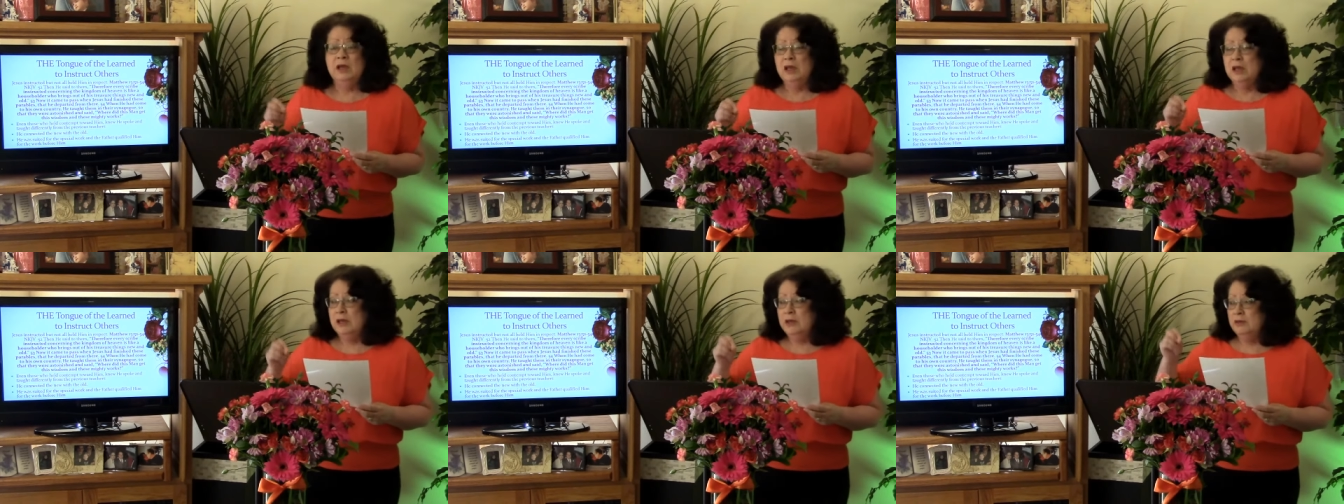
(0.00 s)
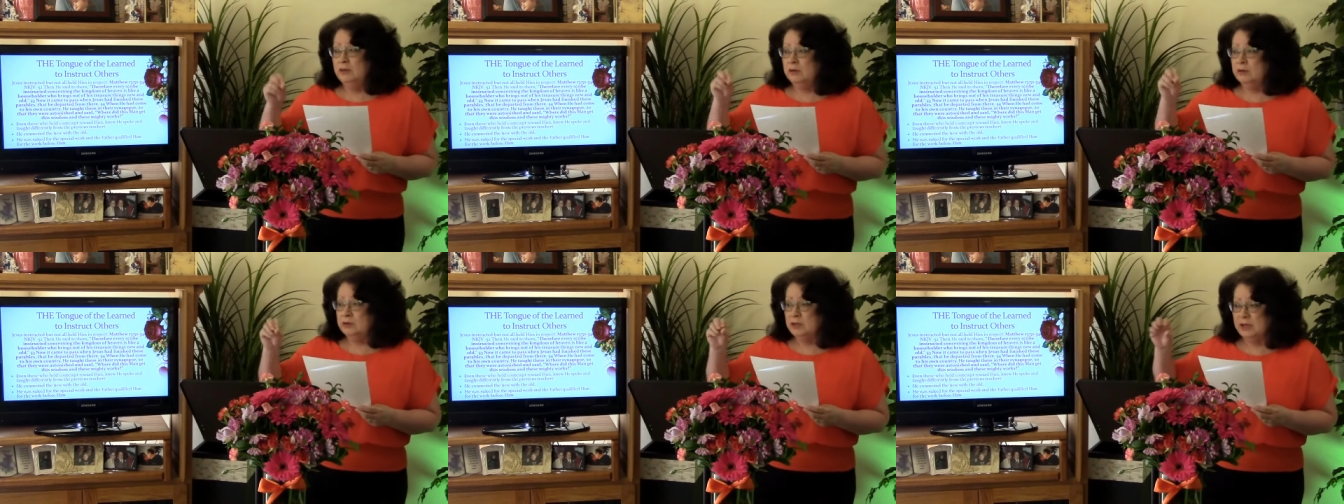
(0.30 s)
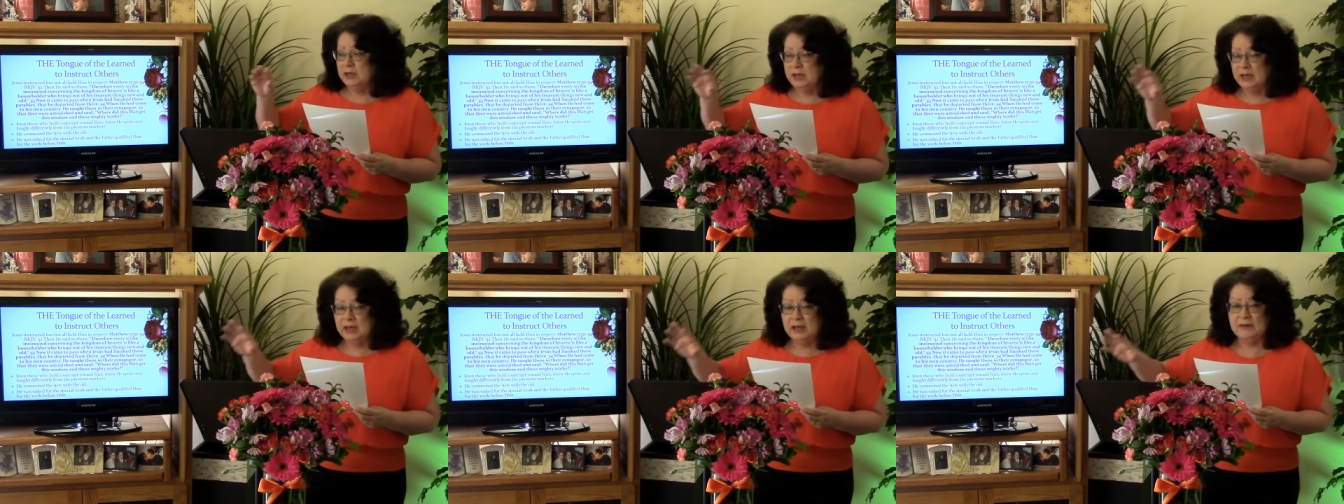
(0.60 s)
and they're
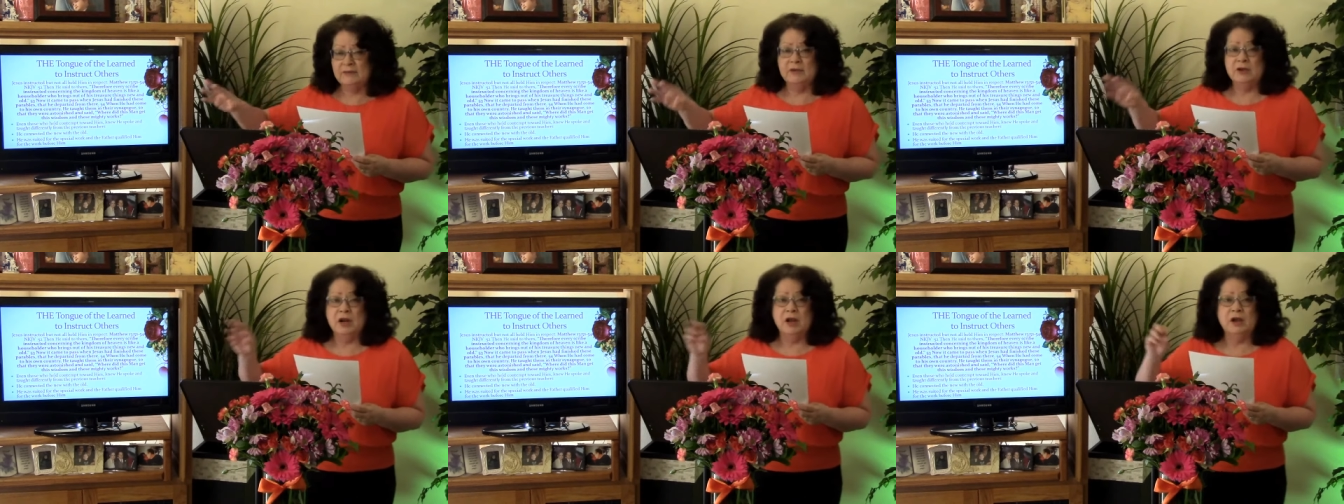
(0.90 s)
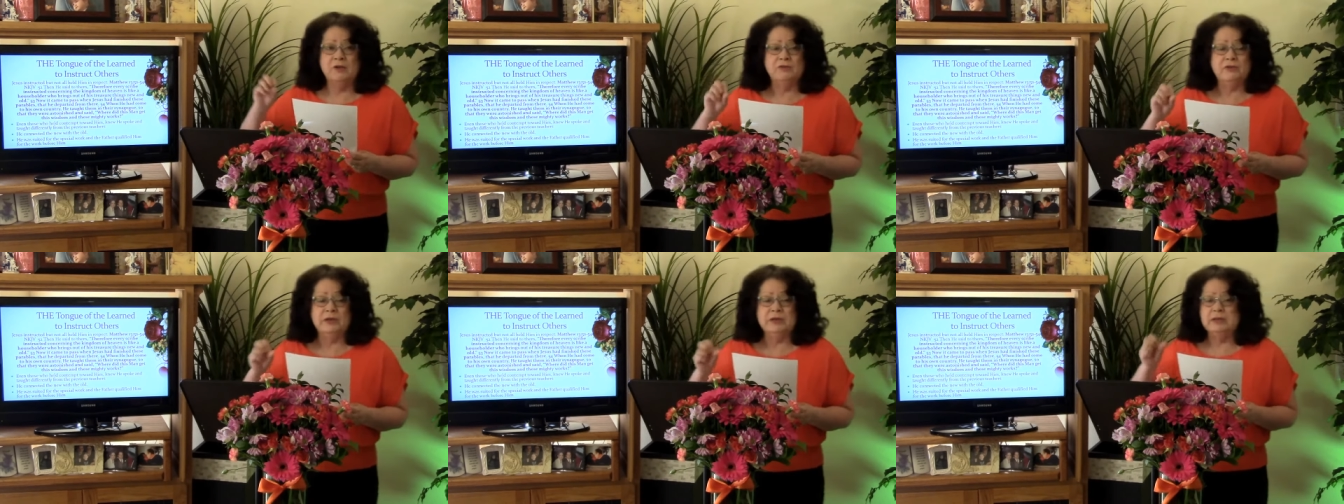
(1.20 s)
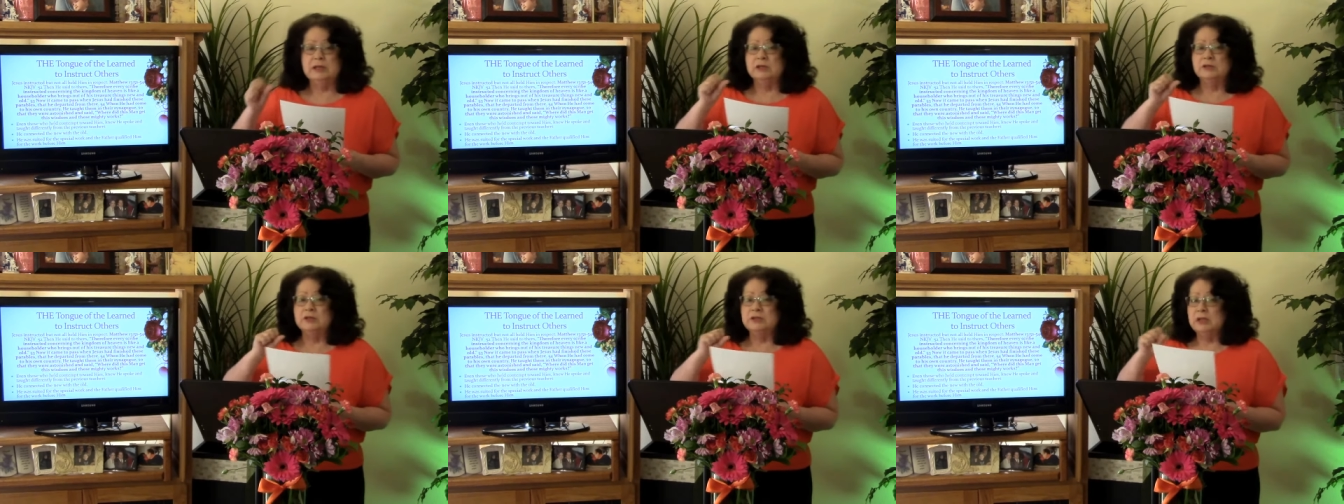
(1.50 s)
to give an offering,
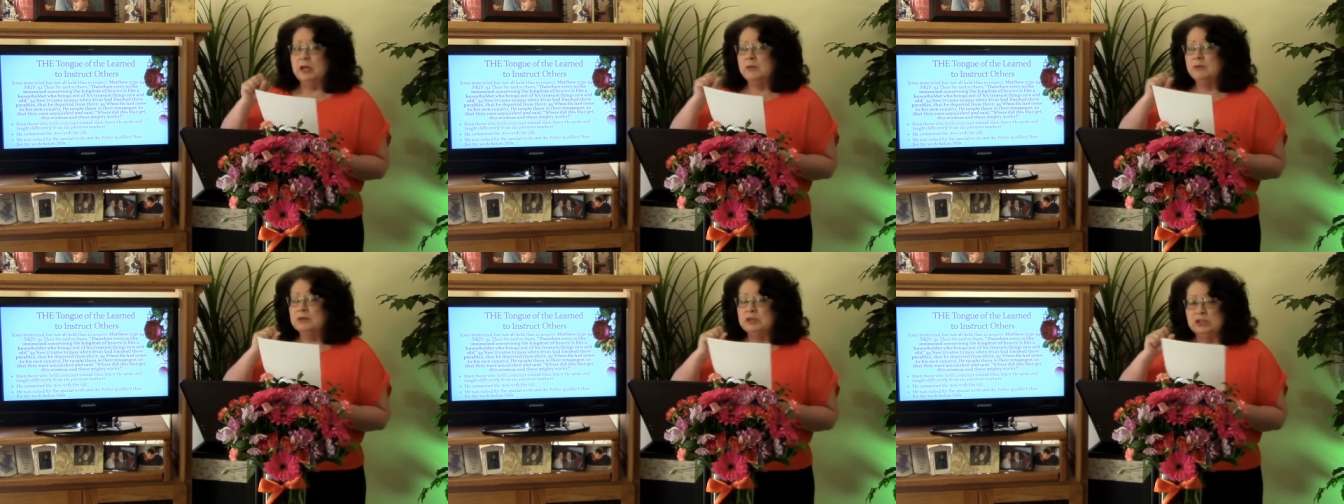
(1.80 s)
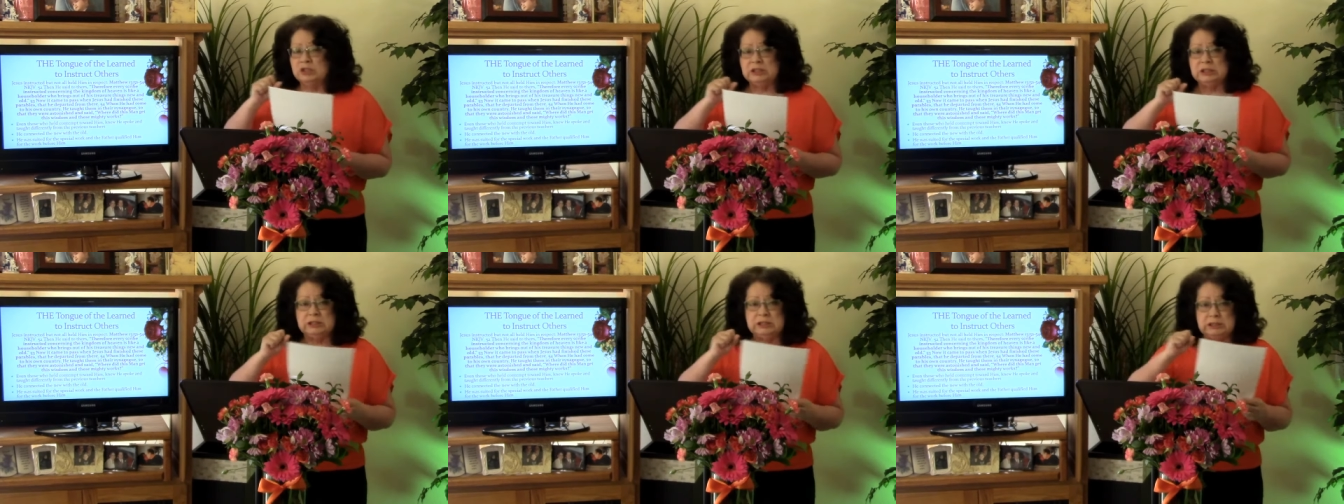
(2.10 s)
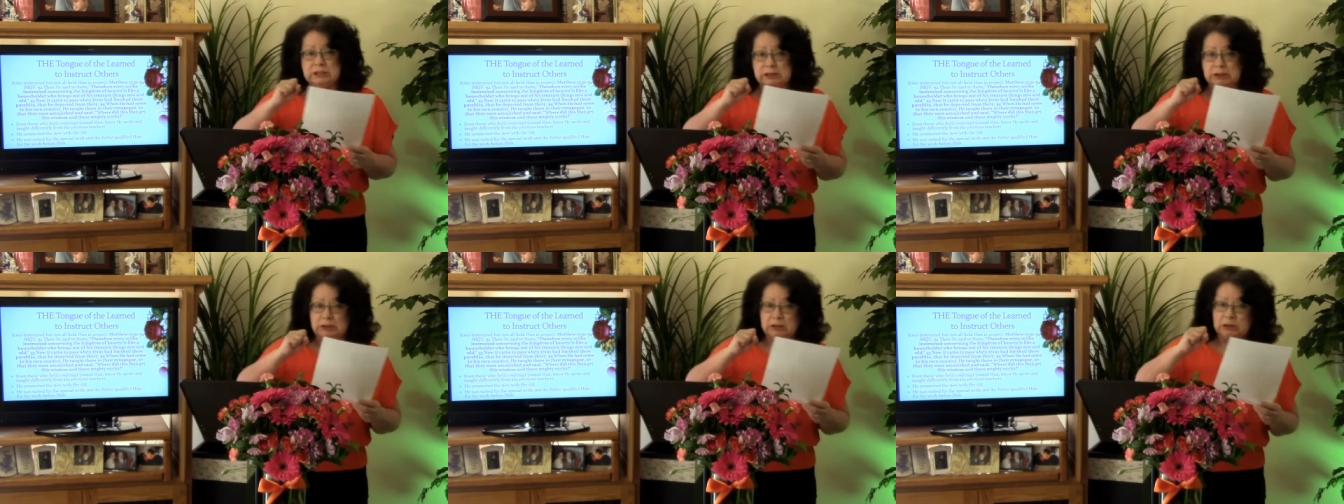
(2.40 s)
There, some are
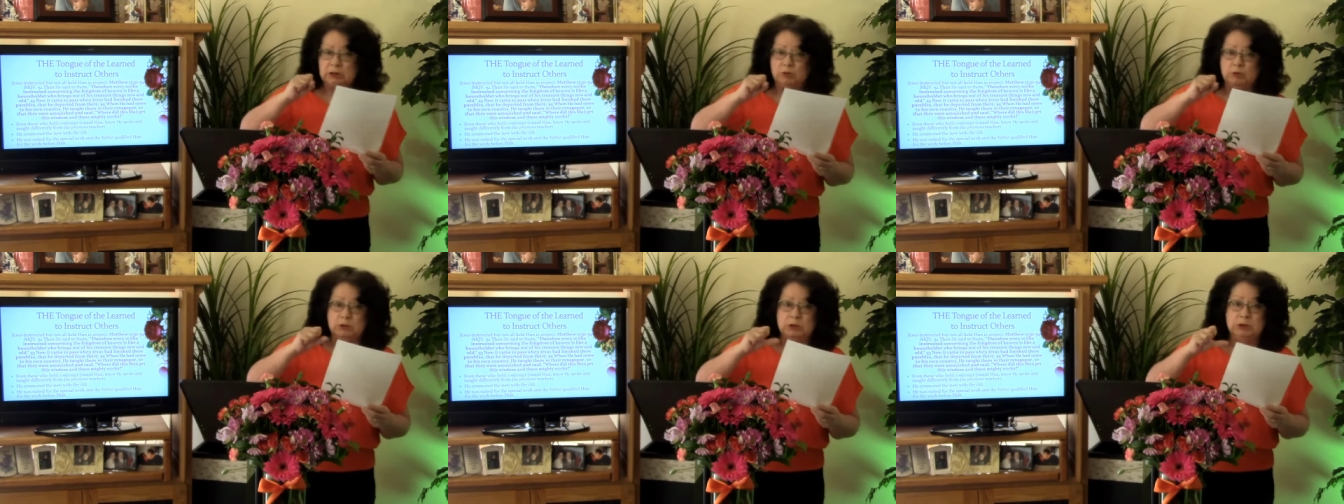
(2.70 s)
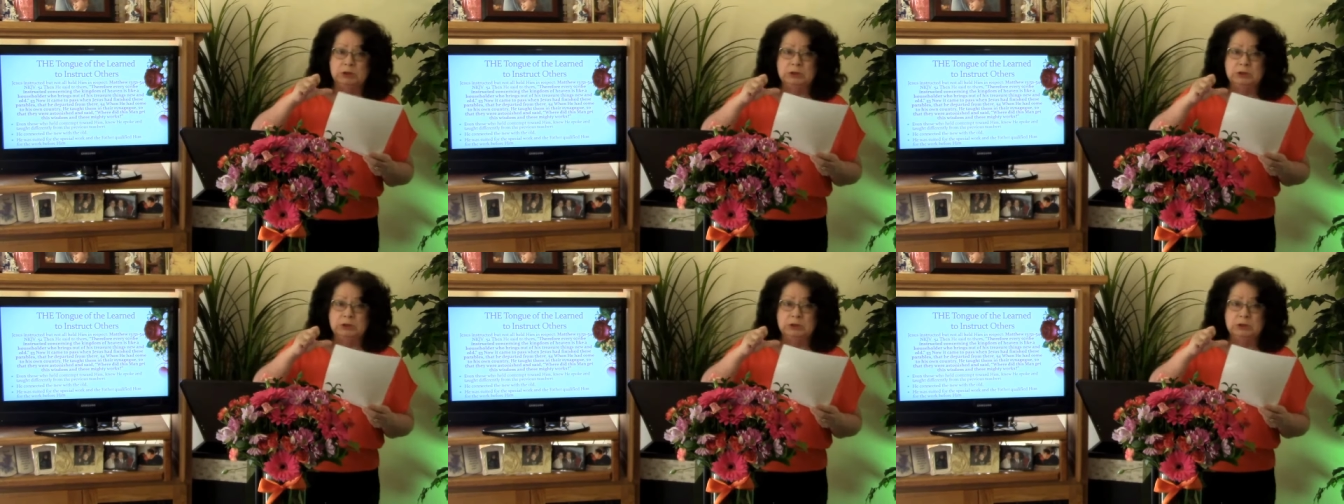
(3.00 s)
just they just want to